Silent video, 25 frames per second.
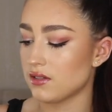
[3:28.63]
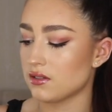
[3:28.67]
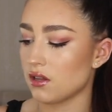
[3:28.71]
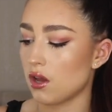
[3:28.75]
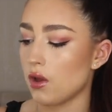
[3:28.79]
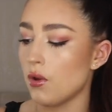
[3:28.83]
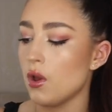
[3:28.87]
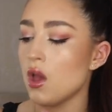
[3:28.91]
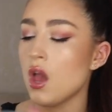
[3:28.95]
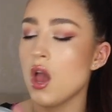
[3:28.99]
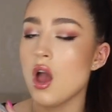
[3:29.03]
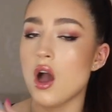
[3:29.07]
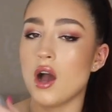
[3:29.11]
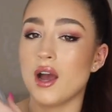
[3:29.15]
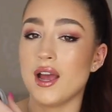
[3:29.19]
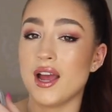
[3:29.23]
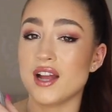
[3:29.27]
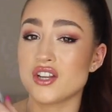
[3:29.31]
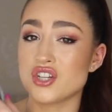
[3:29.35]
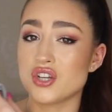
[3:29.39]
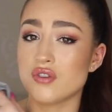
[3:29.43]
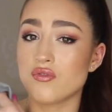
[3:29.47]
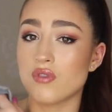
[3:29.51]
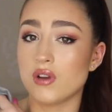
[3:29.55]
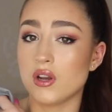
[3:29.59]
So I
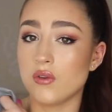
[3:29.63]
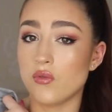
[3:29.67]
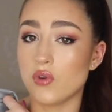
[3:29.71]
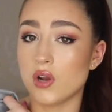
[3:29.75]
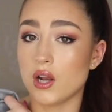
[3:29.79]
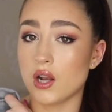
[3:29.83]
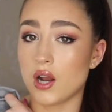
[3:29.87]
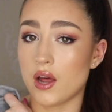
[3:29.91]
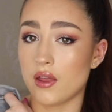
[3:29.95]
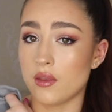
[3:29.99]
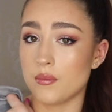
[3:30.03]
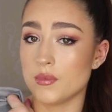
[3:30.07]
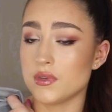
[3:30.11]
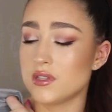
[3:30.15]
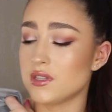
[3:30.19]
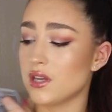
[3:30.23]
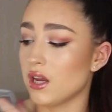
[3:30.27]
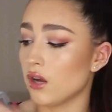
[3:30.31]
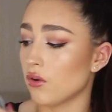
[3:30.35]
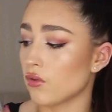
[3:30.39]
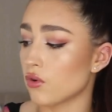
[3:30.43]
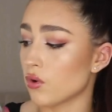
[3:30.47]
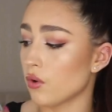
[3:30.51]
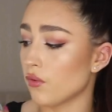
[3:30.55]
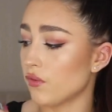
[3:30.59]
actually really, really like the
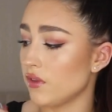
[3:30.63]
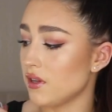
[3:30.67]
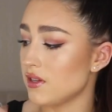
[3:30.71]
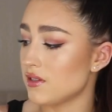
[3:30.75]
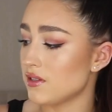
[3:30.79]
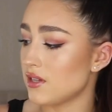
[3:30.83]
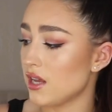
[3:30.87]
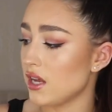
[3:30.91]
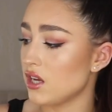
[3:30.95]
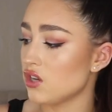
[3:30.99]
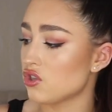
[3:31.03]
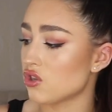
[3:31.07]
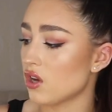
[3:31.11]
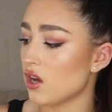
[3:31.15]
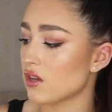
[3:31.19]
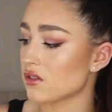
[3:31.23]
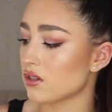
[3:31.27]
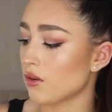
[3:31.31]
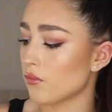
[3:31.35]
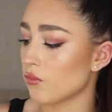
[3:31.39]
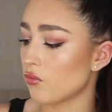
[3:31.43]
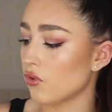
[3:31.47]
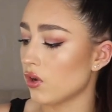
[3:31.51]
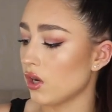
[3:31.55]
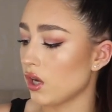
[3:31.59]
material of these t-shirts.
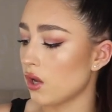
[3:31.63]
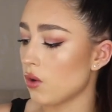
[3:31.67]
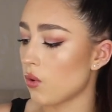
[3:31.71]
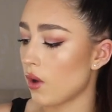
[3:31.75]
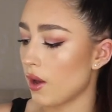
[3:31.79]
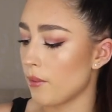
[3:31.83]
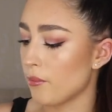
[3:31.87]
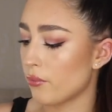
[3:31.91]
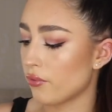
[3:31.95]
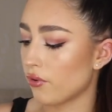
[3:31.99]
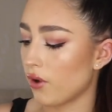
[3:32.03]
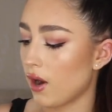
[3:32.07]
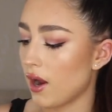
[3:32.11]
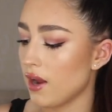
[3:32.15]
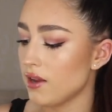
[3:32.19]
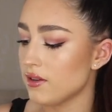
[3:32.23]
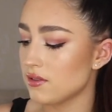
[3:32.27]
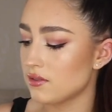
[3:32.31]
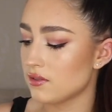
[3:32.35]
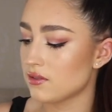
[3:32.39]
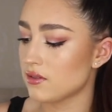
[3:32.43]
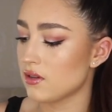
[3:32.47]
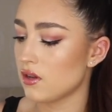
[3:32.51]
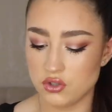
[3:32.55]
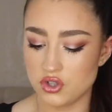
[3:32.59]
I'm really quite
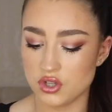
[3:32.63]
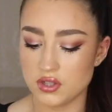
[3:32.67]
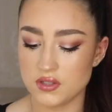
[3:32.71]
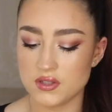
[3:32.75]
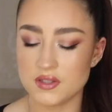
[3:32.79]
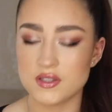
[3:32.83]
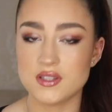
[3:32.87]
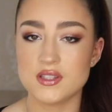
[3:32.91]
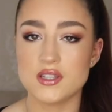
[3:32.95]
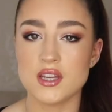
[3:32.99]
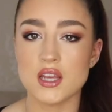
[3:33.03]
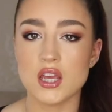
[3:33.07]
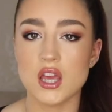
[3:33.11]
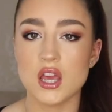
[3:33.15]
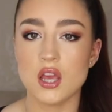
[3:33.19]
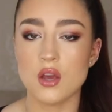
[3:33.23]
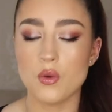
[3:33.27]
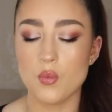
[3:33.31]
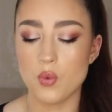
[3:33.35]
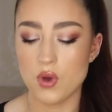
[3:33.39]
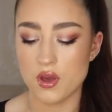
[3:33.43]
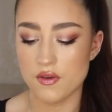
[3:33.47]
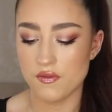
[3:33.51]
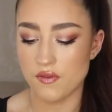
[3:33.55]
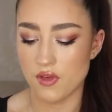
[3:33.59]
impressed. Just
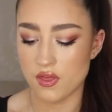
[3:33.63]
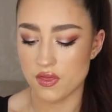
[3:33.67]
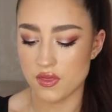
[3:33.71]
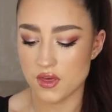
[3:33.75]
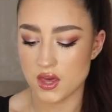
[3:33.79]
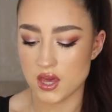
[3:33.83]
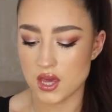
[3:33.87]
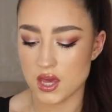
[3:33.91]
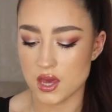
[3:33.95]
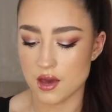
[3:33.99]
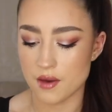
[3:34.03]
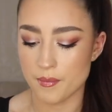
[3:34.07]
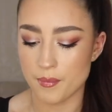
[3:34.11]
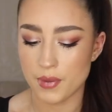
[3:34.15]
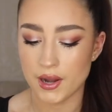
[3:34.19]
sticking with the